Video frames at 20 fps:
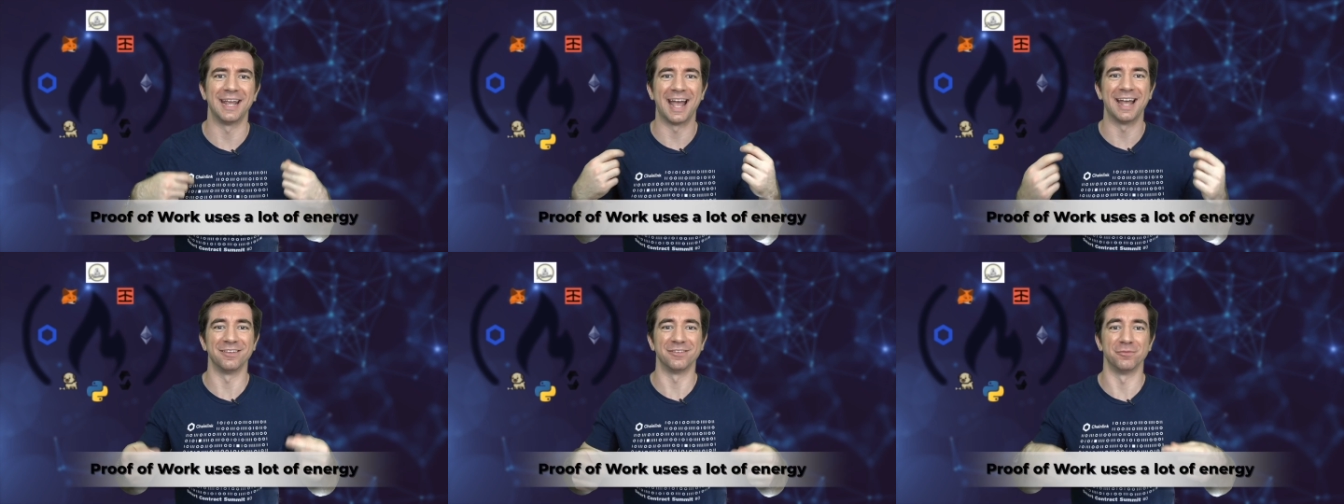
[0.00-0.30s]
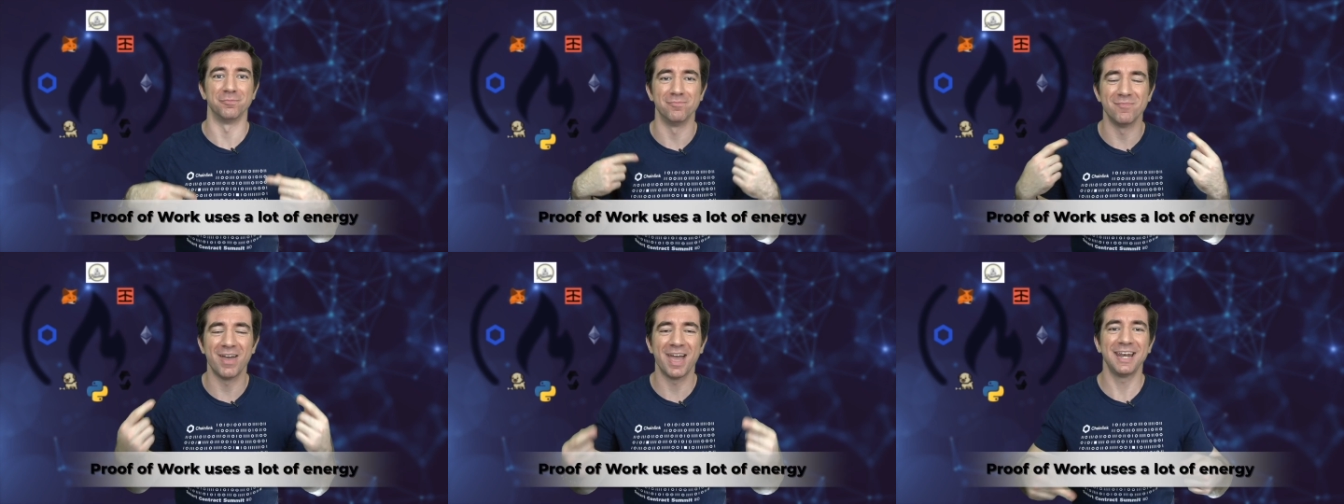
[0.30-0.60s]
as
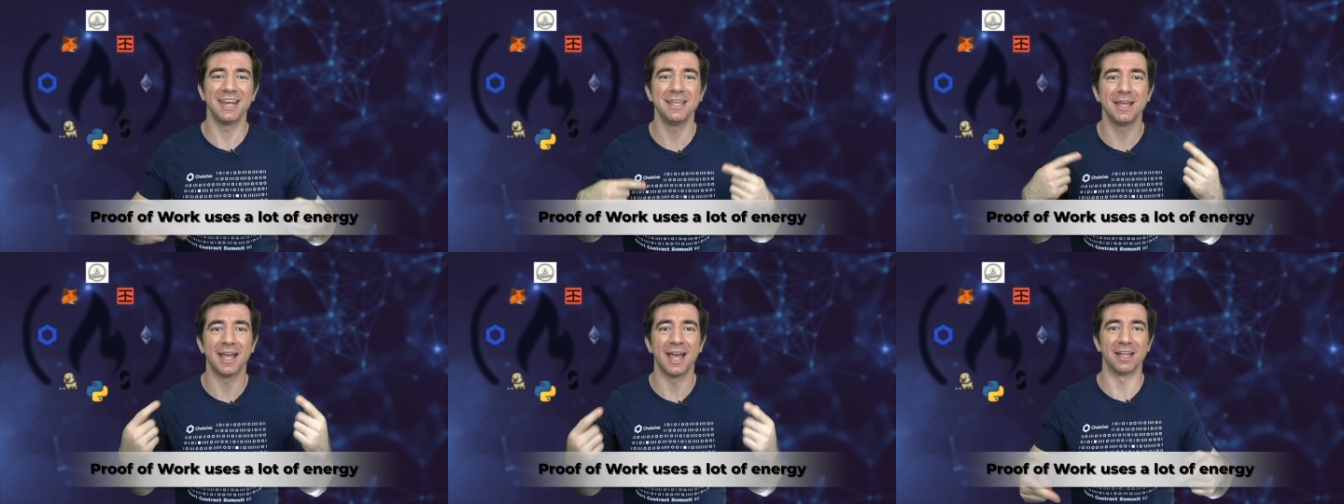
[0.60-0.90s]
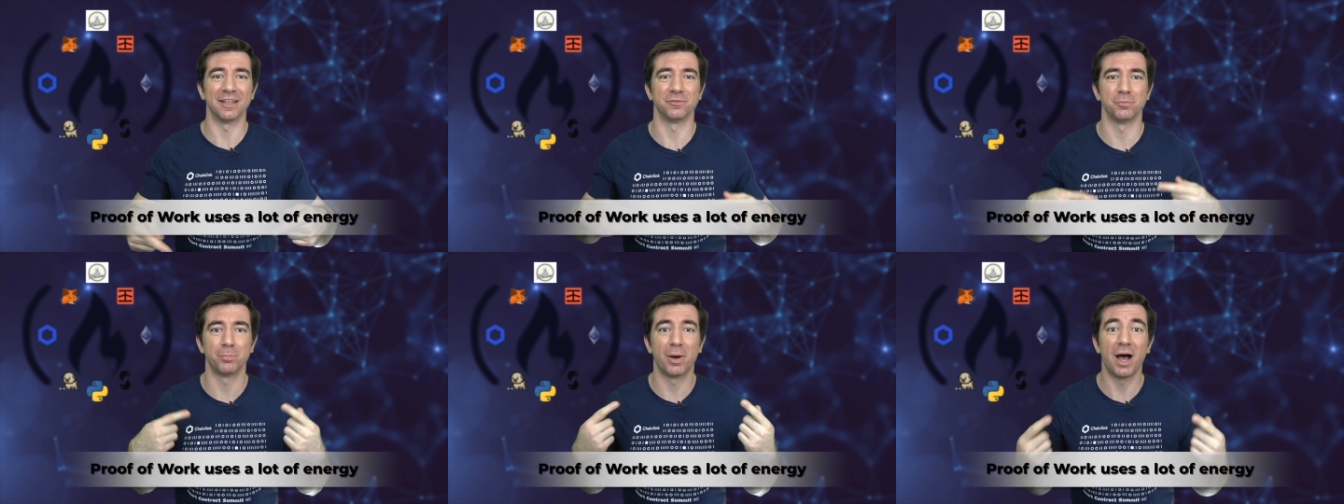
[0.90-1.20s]
many
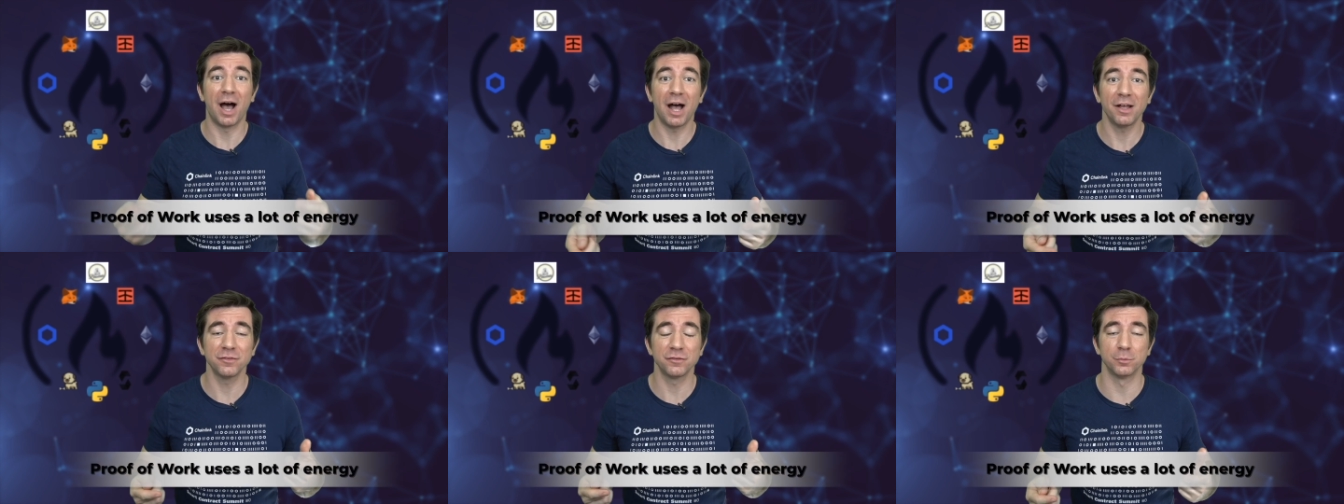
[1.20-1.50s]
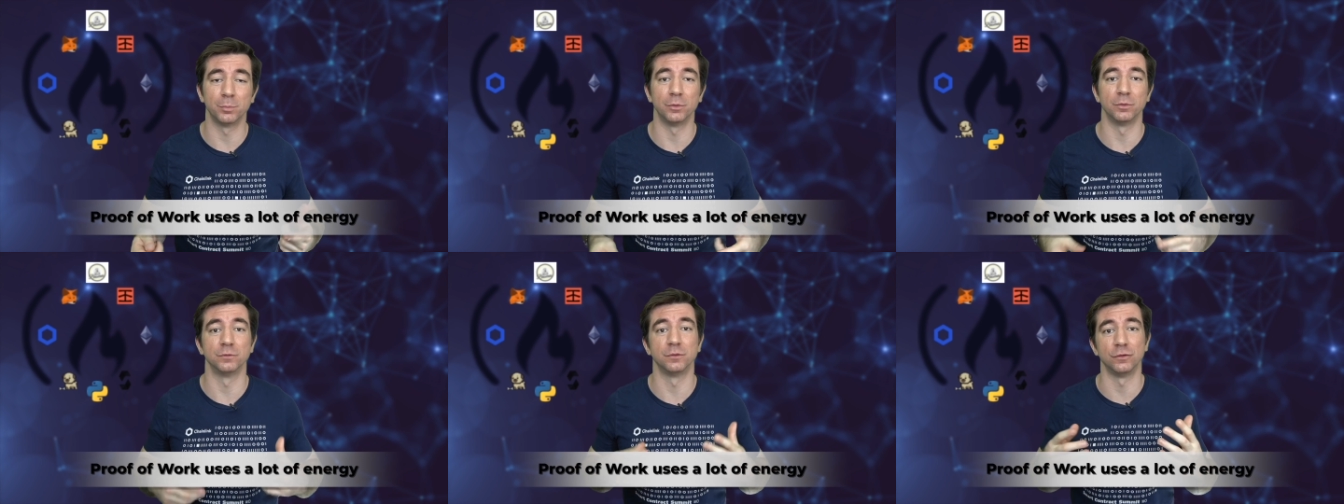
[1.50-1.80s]
as
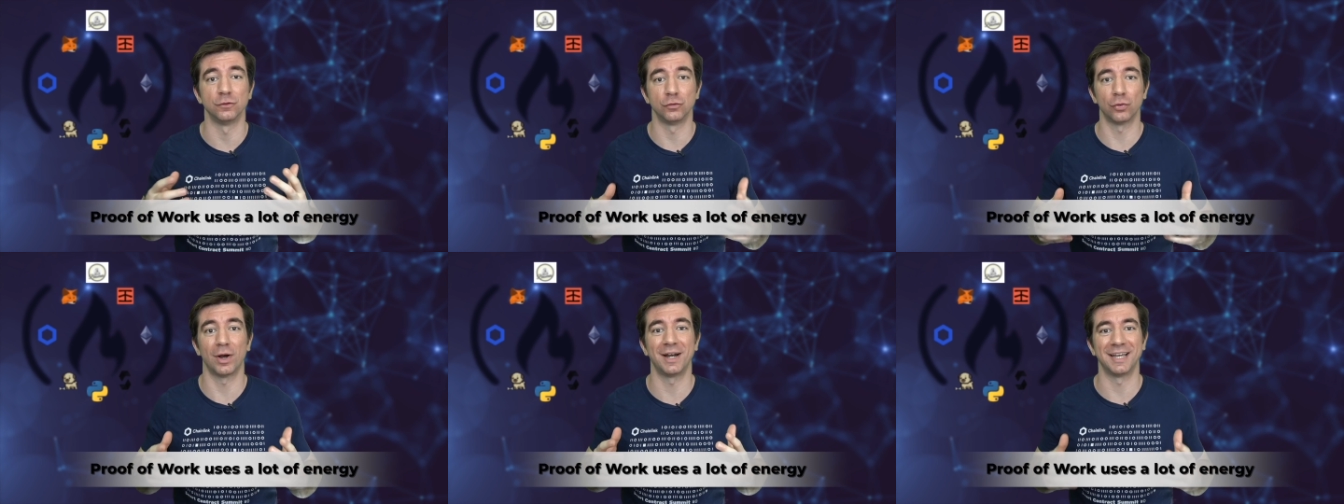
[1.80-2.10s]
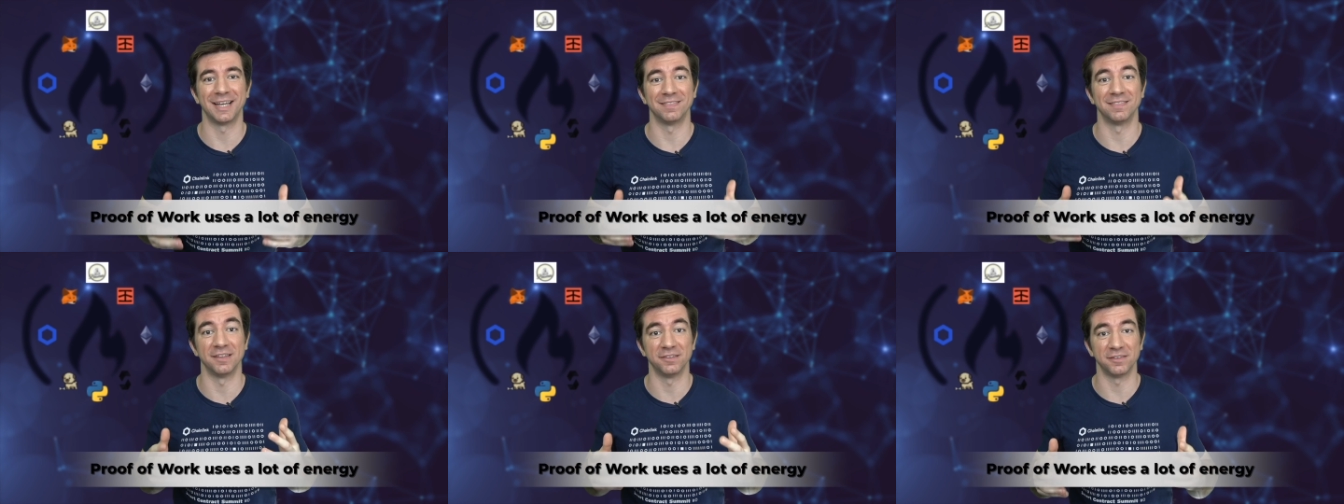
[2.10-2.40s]
possible to try to
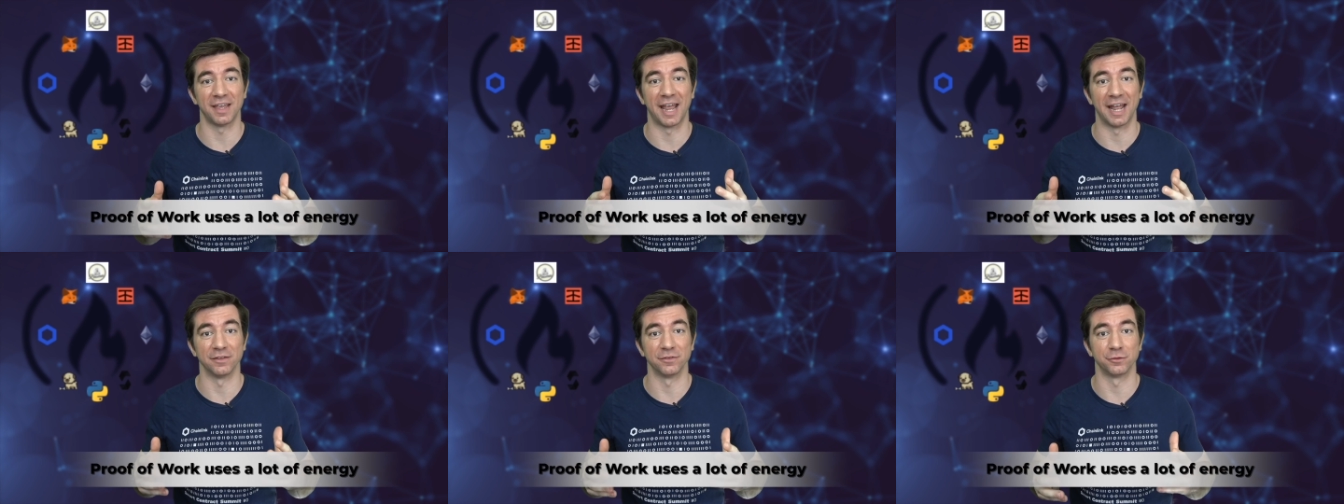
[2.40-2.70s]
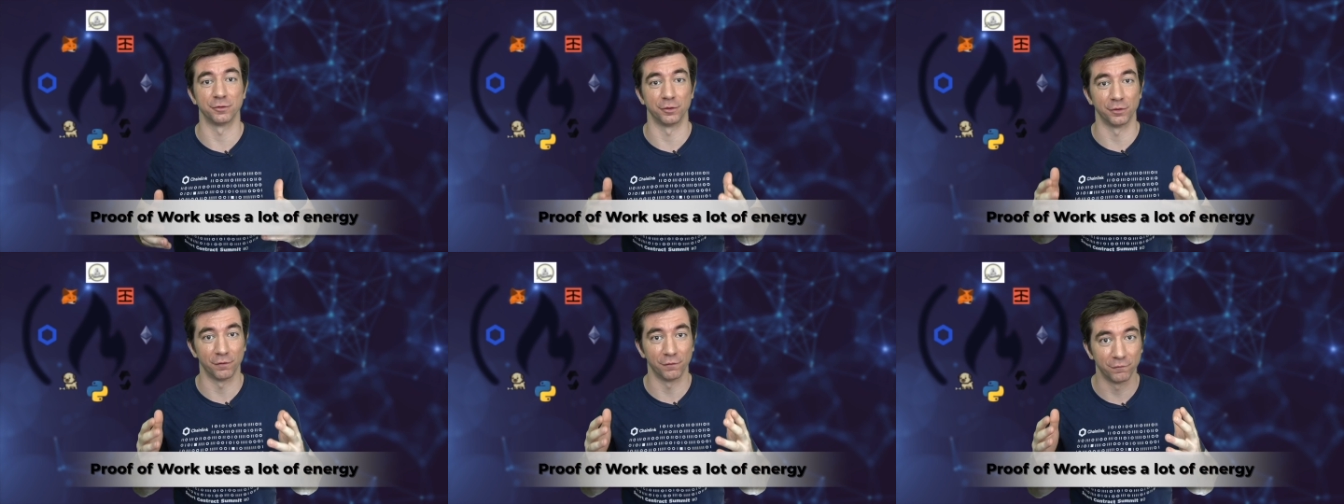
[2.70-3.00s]
get this
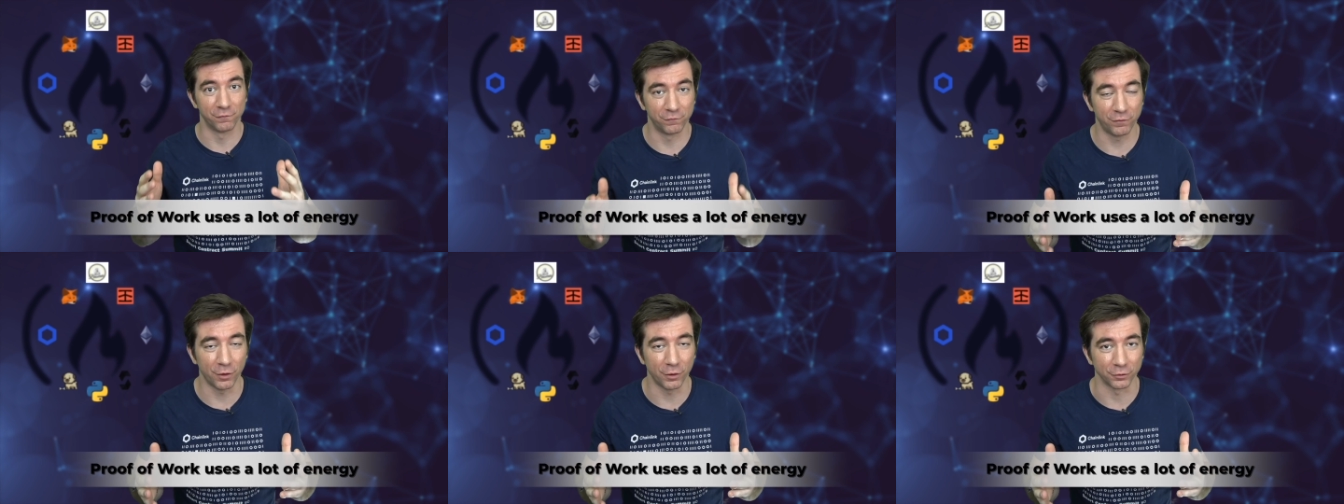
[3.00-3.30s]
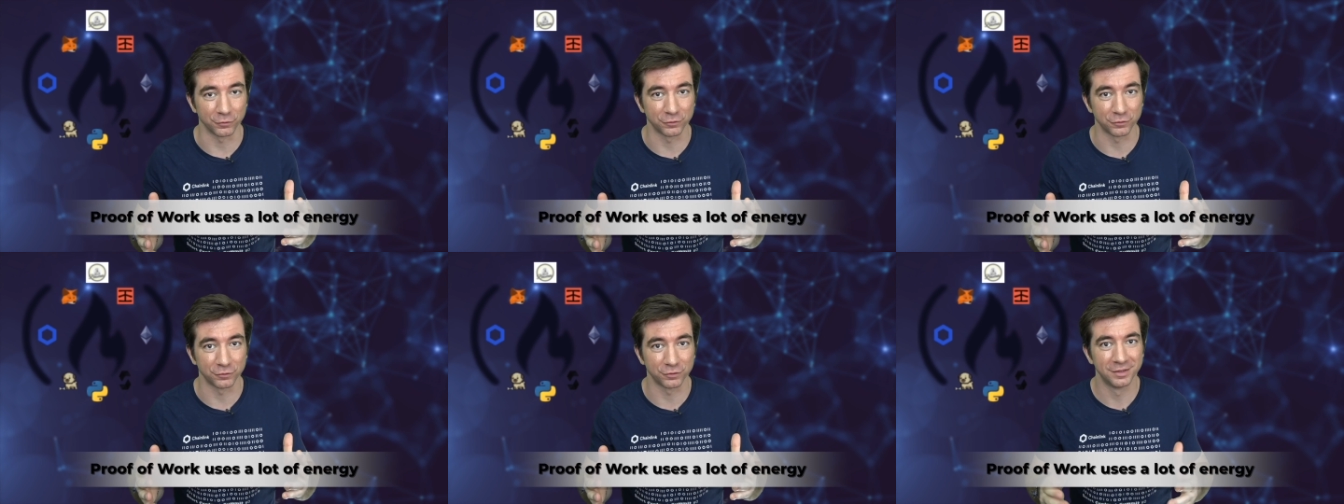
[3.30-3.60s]
answer
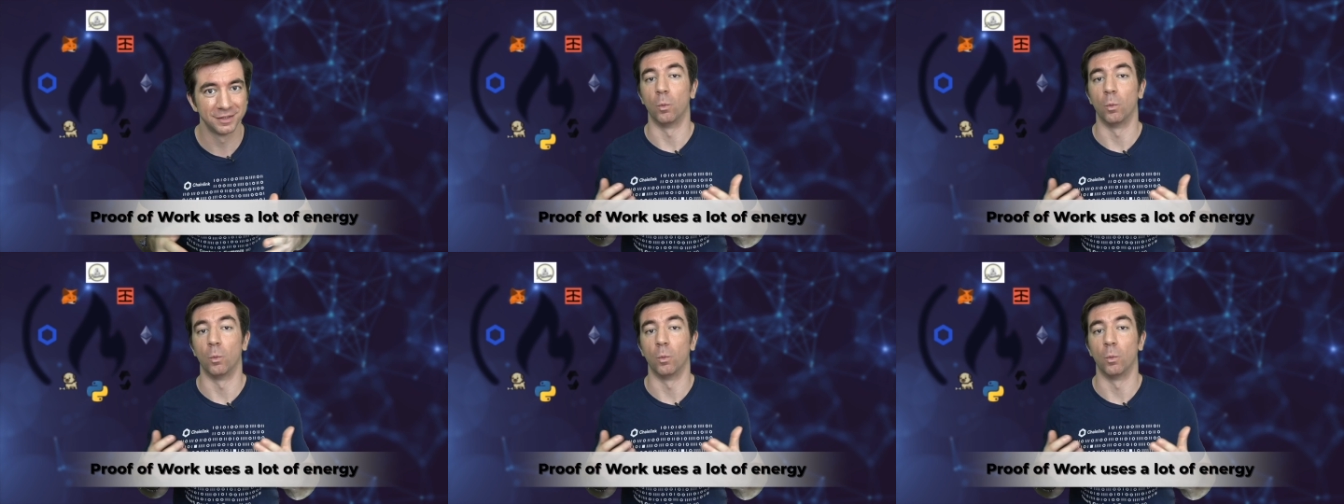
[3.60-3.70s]
first.